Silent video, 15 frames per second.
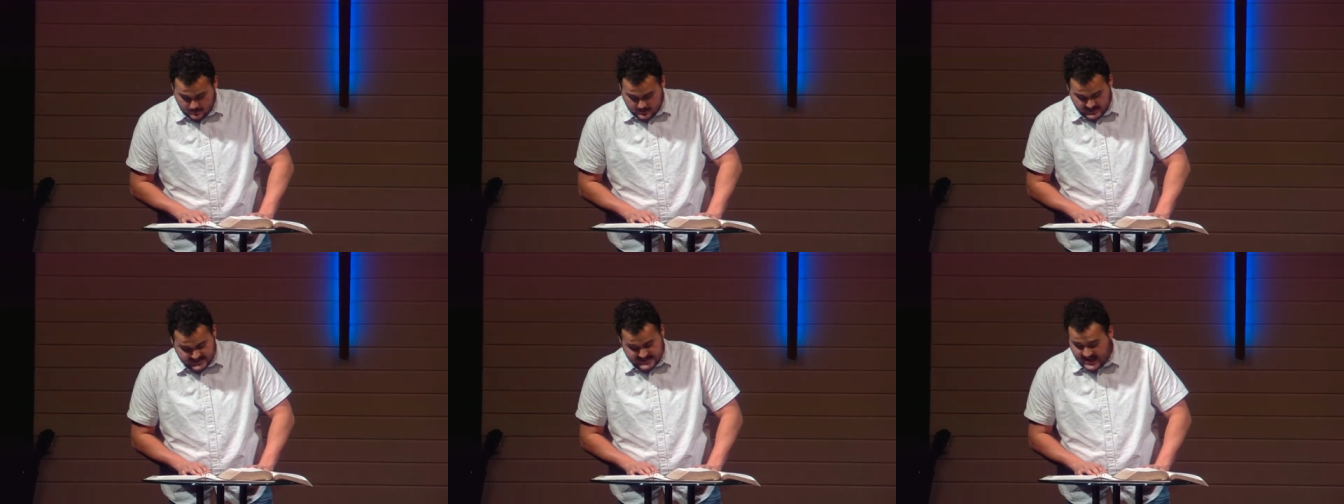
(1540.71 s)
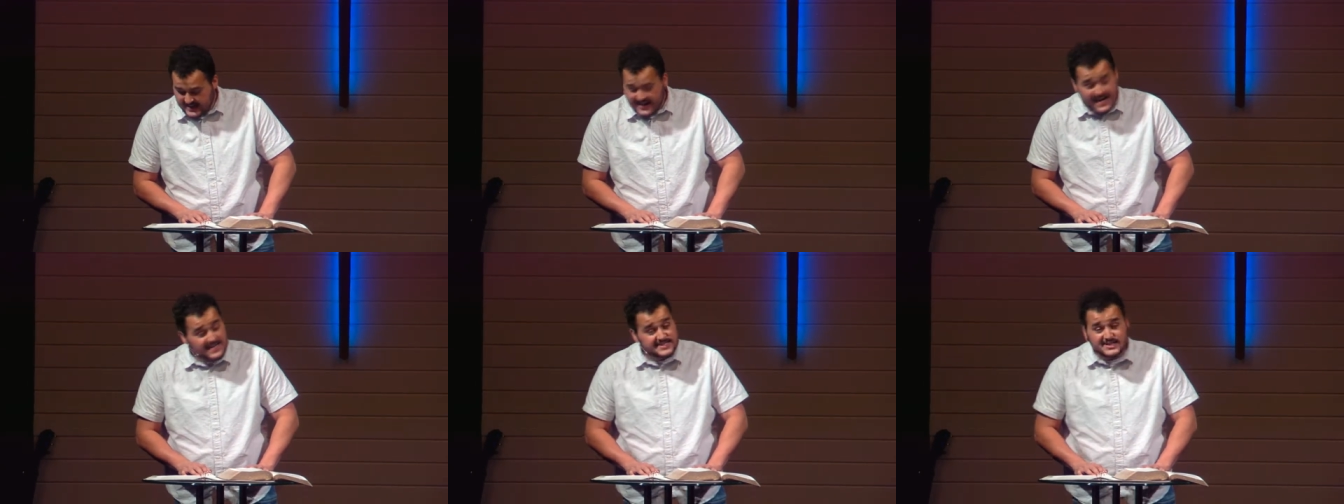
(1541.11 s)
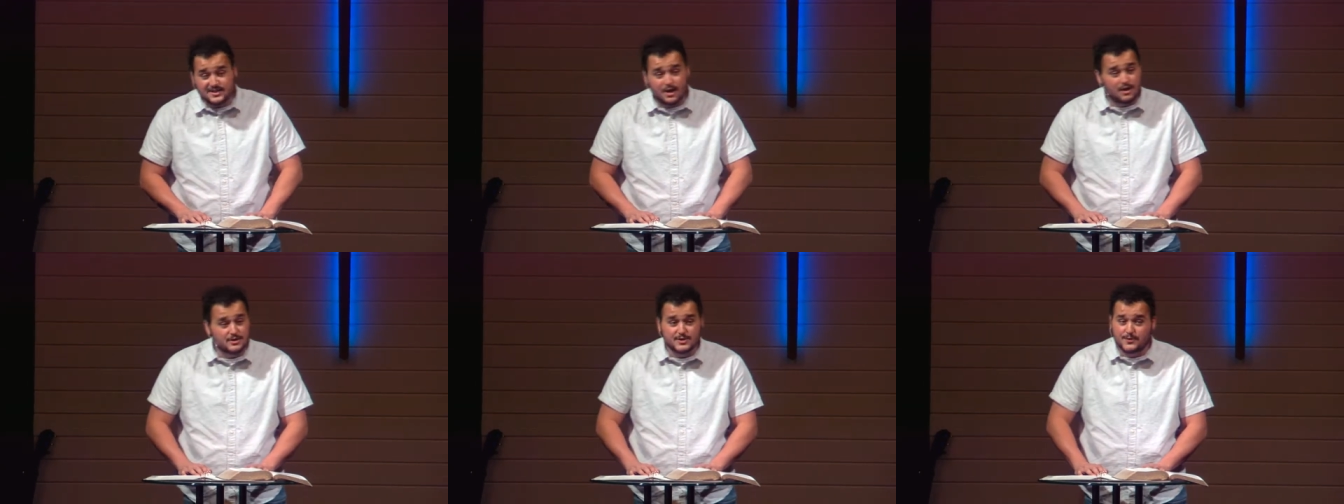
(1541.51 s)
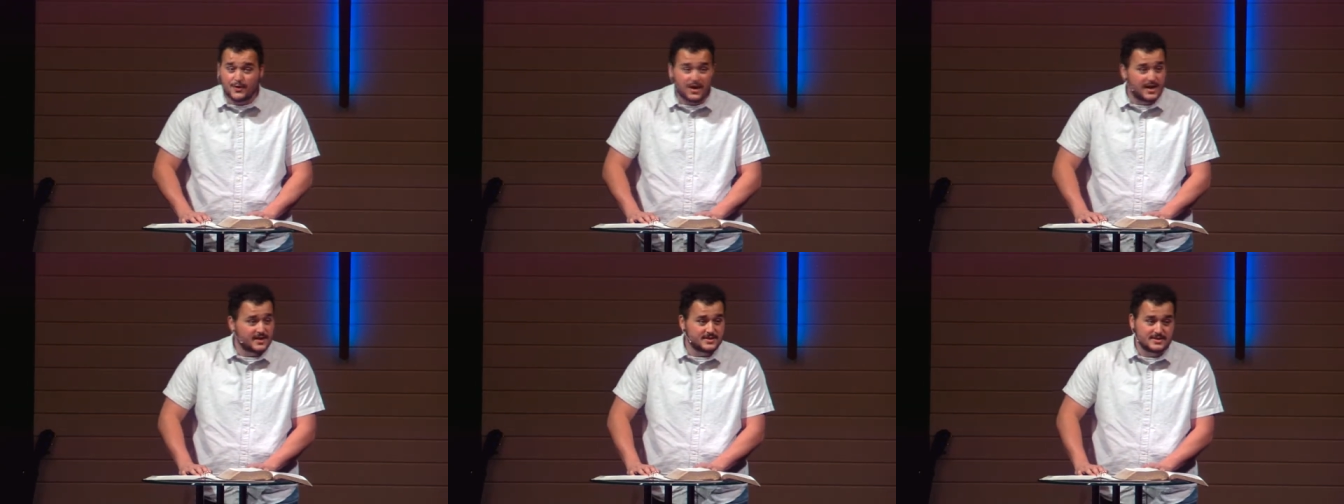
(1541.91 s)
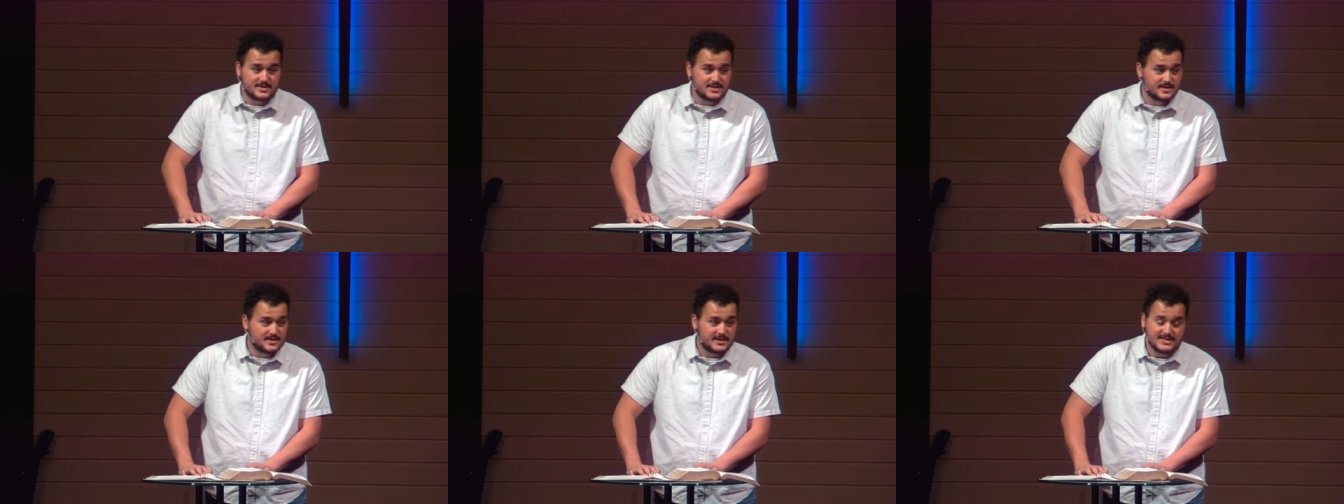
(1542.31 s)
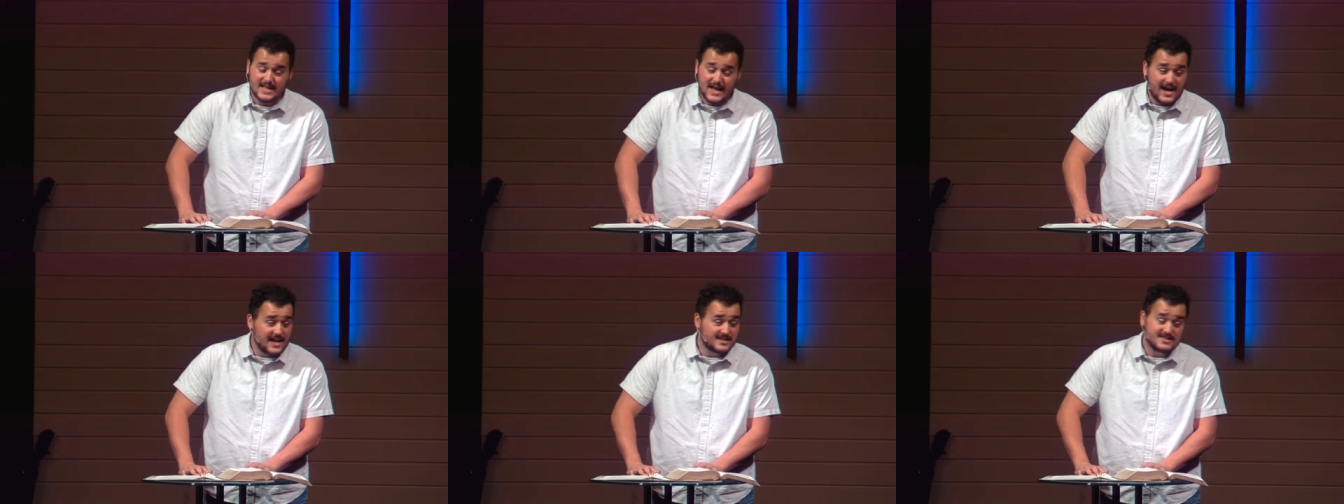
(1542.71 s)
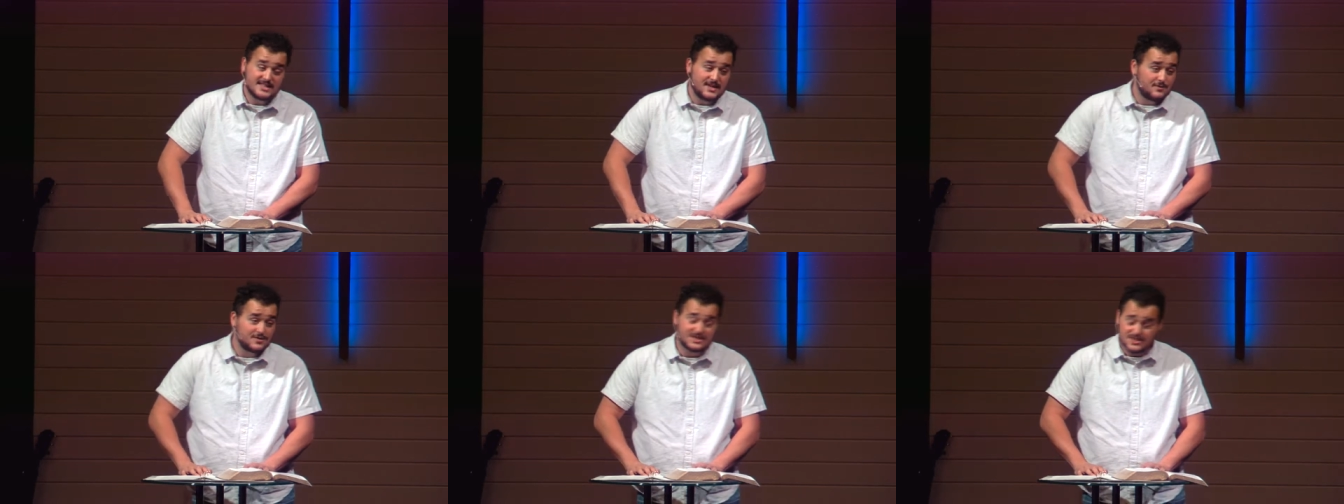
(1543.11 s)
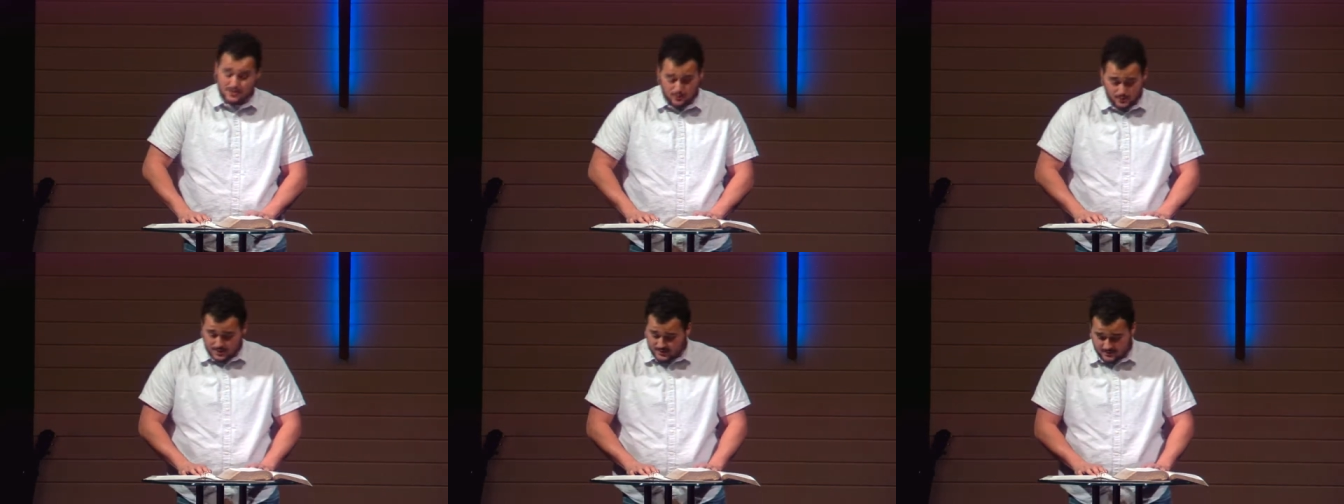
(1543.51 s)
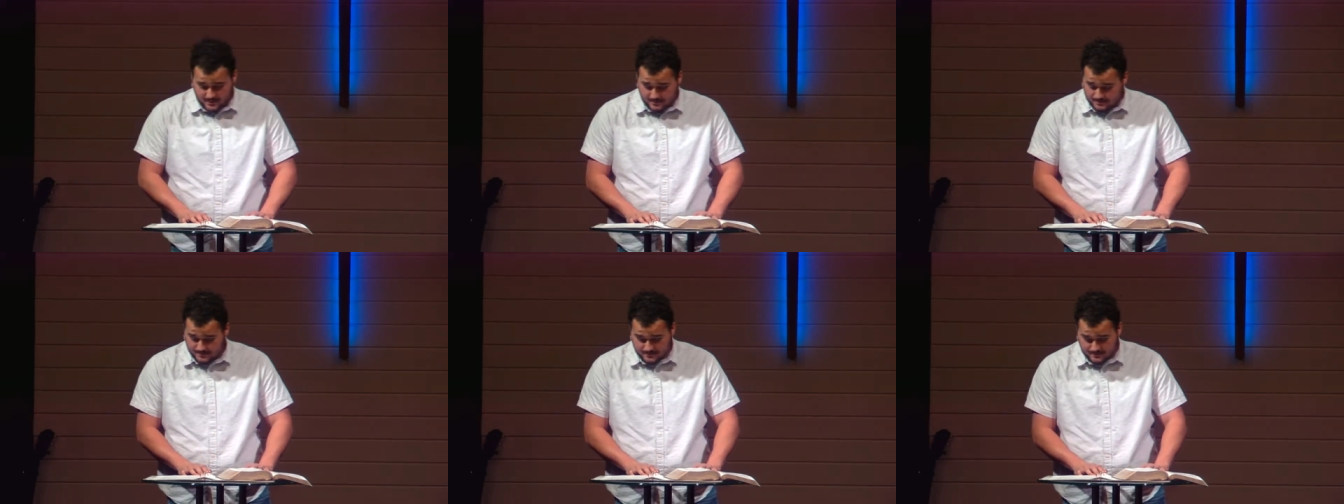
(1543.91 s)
He's not asking all his friends, he's not asking every single one of them